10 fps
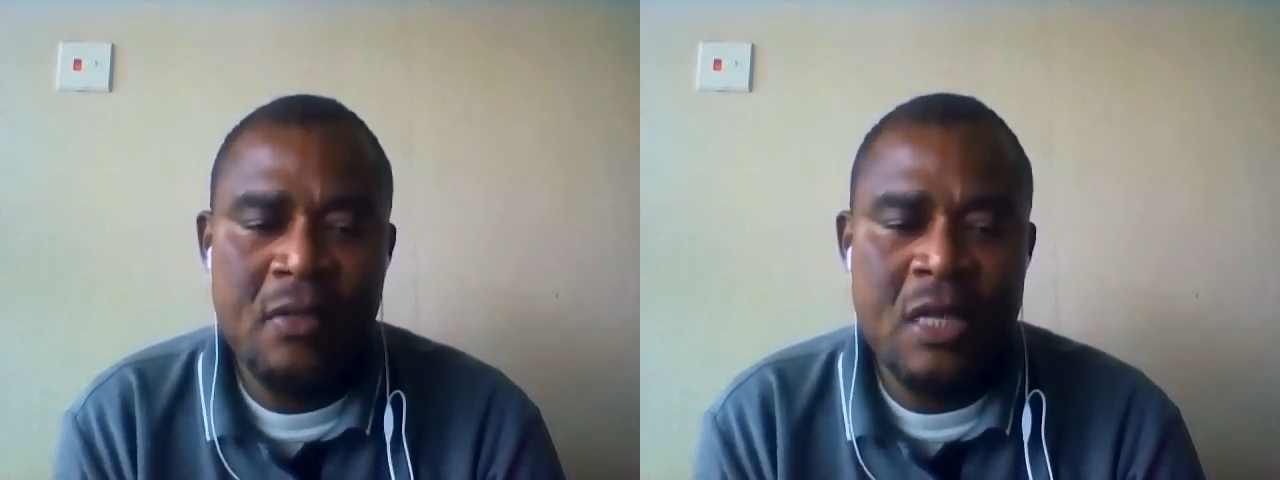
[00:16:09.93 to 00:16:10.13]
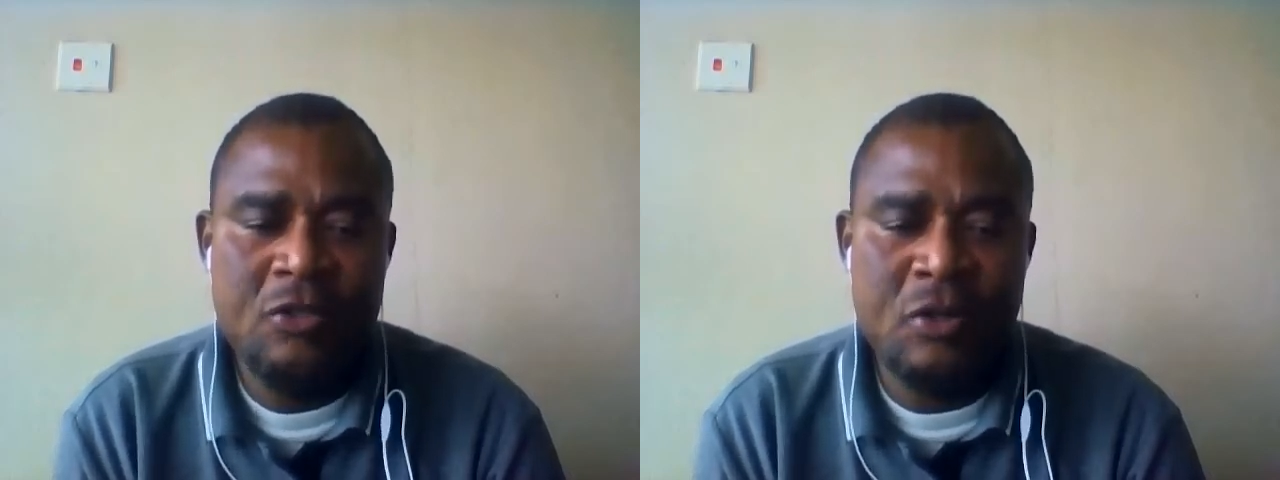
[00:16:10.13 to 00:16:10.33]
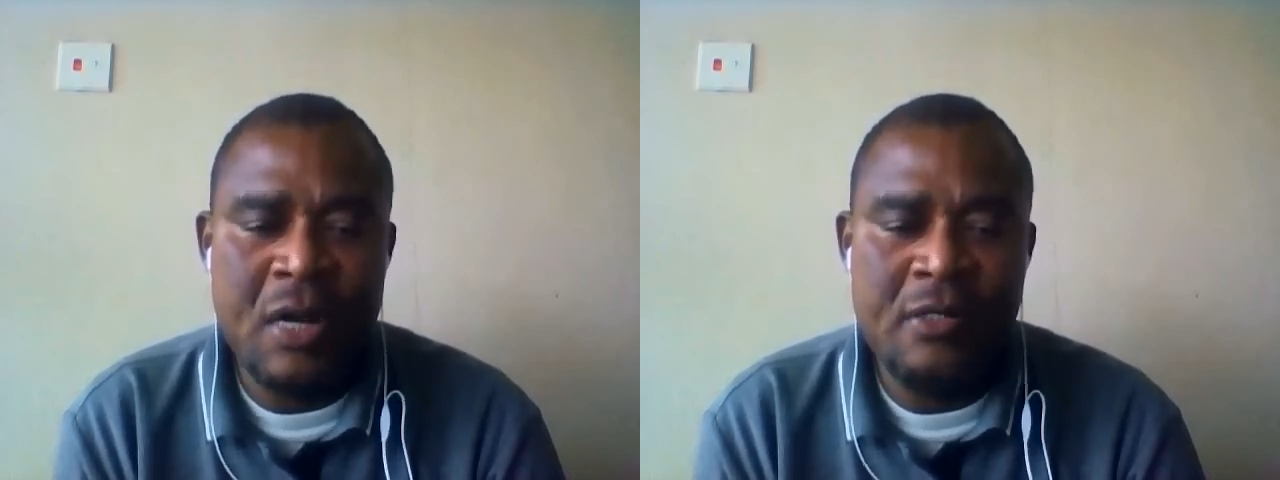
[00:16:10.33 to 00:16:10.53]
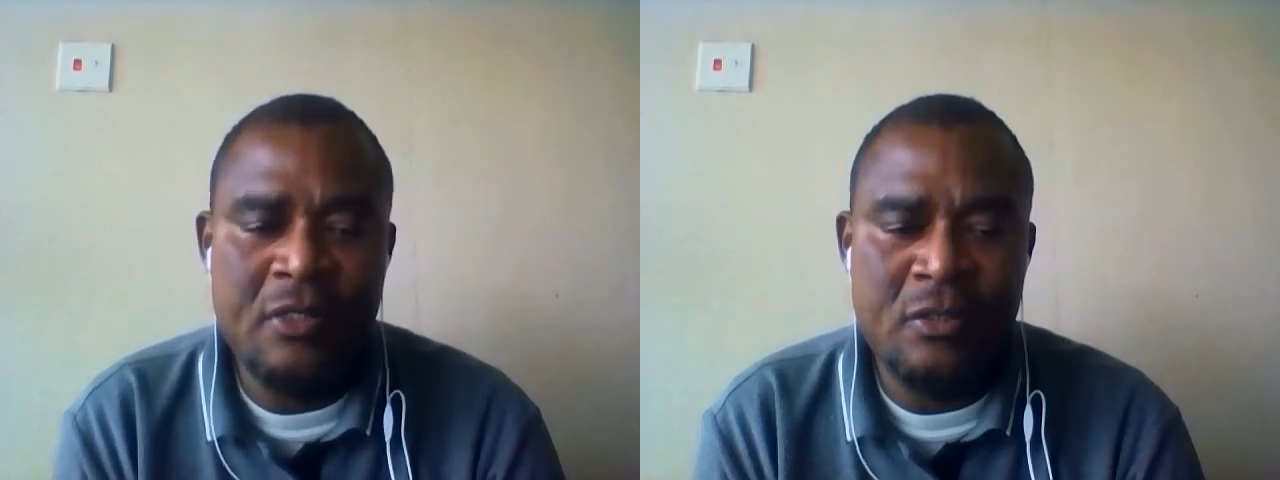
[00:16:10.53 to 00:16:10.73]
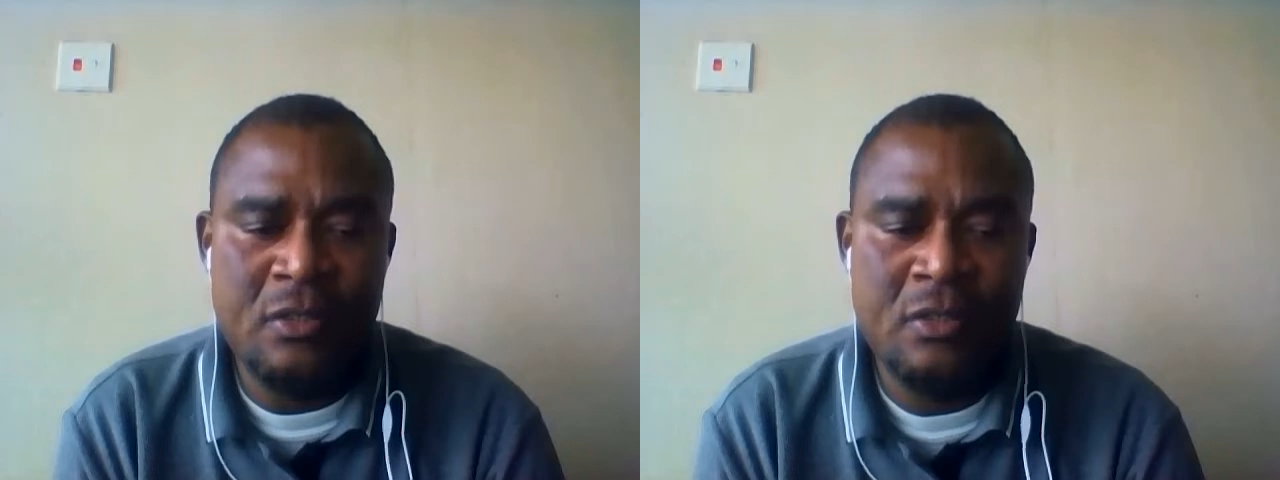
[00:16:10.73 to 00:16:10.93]
natural
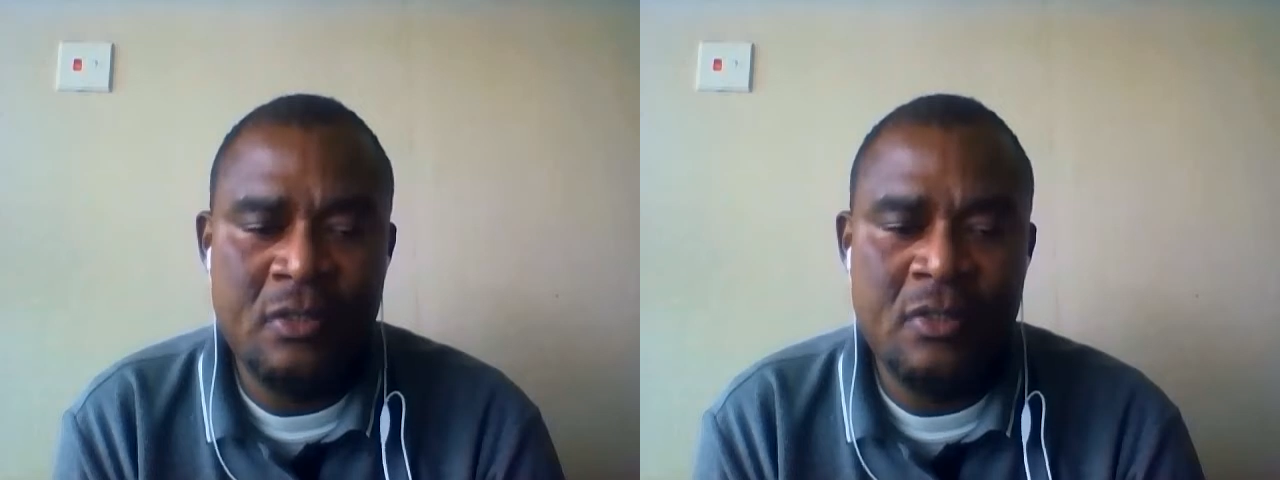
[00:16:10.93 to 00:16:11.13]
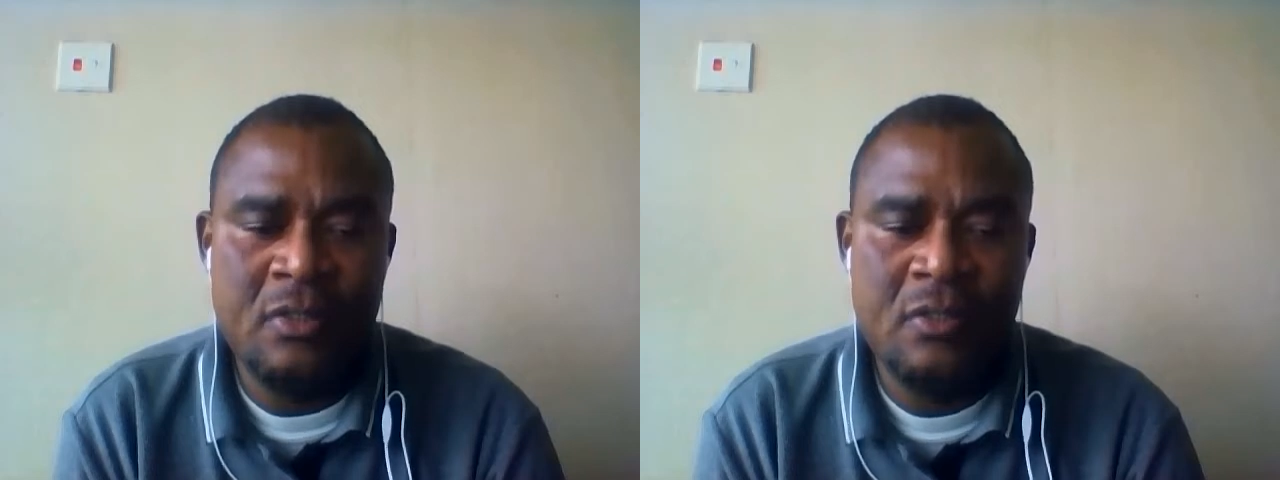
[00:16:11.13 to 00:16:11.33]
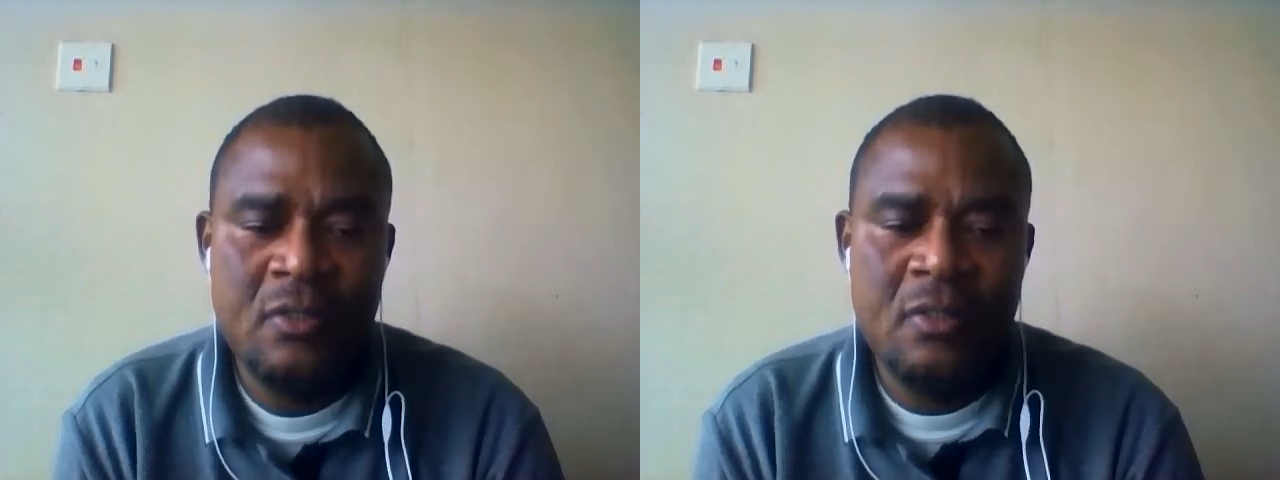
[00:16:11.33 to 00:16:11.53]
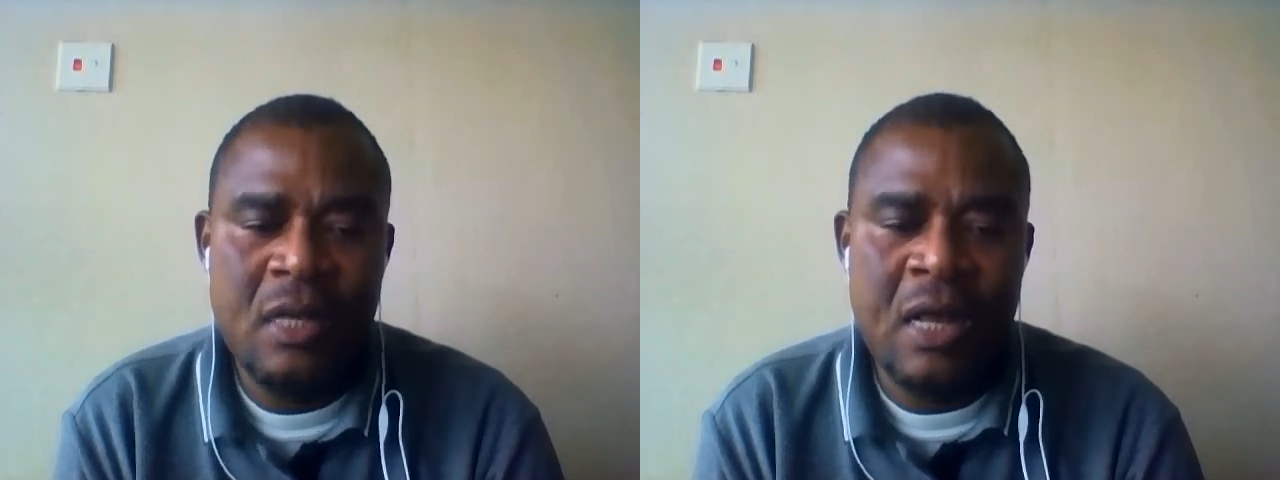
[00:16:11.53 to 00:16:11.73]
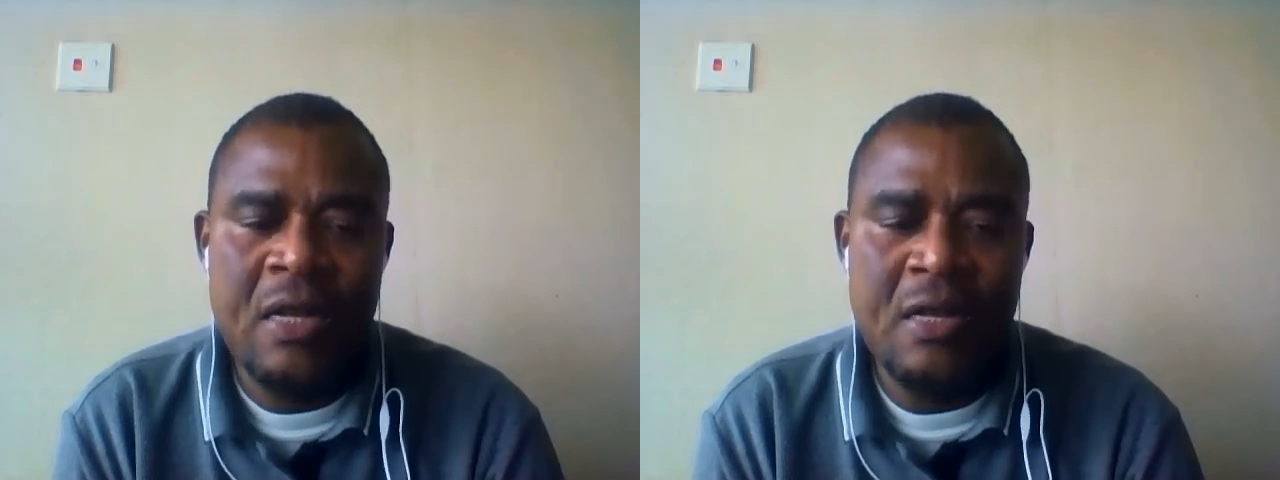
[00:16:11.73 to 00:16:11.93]
resources
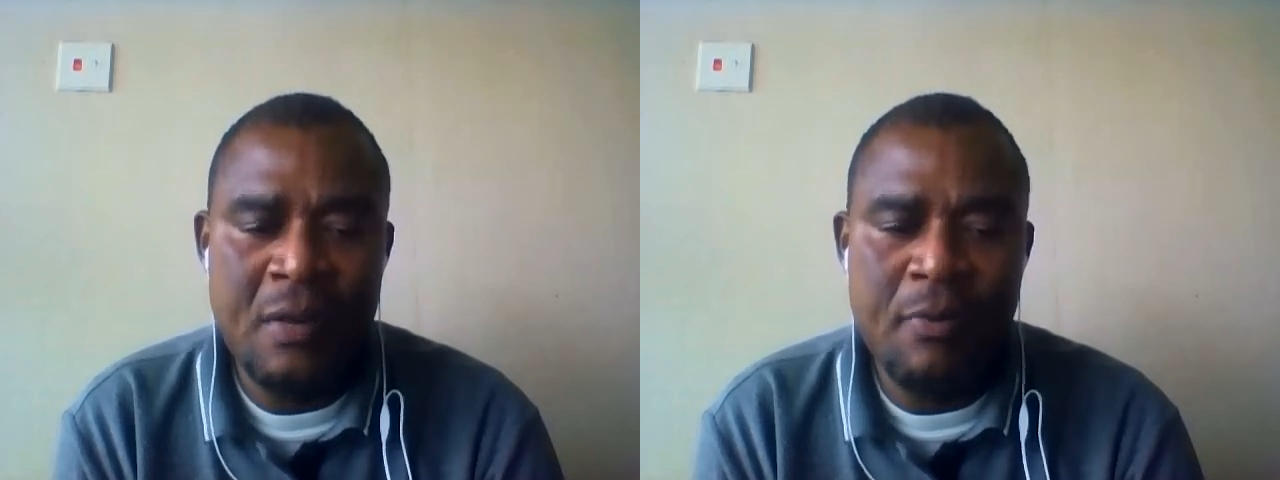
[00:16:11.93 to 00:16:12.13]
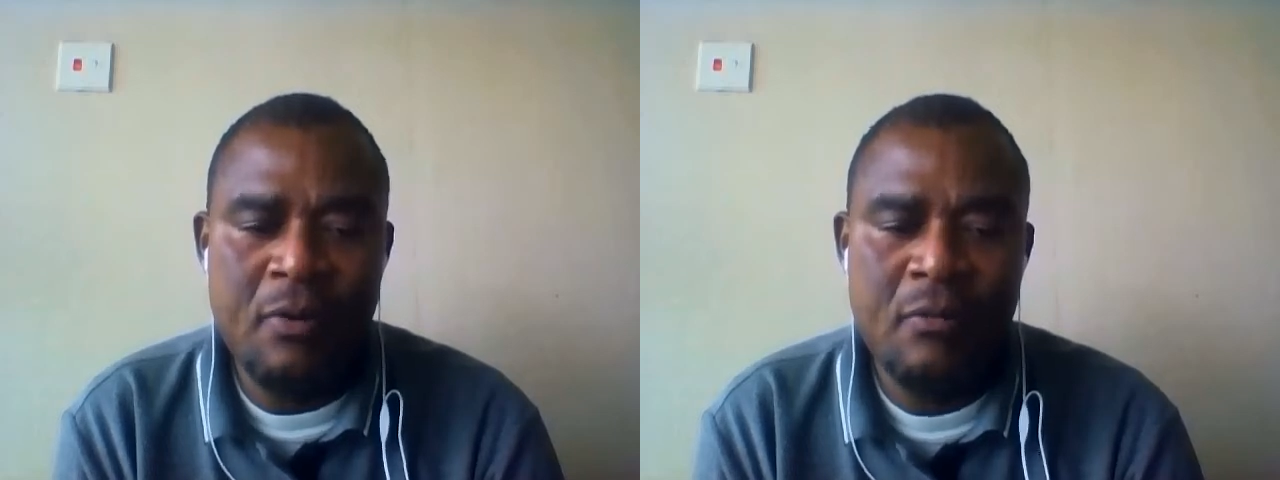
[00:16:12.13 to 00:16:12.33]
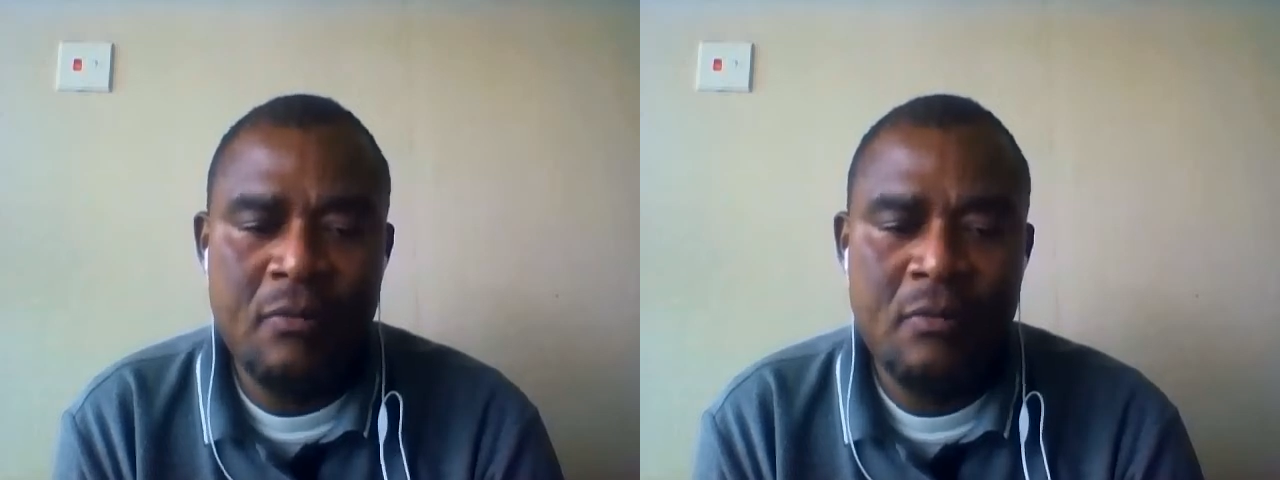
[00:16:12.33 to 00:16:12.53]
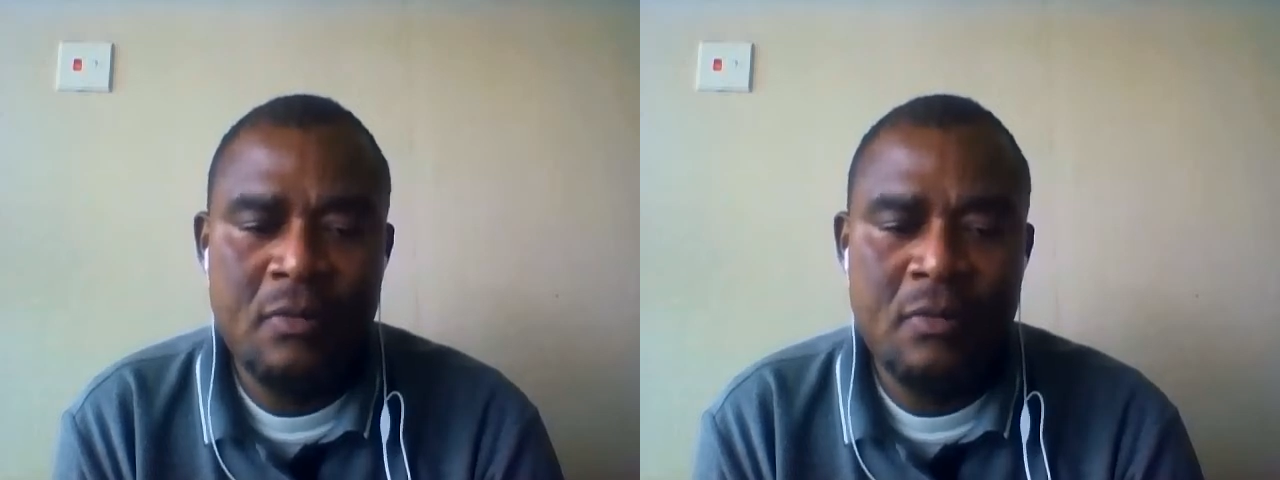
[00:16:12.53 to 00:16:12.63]
and labor.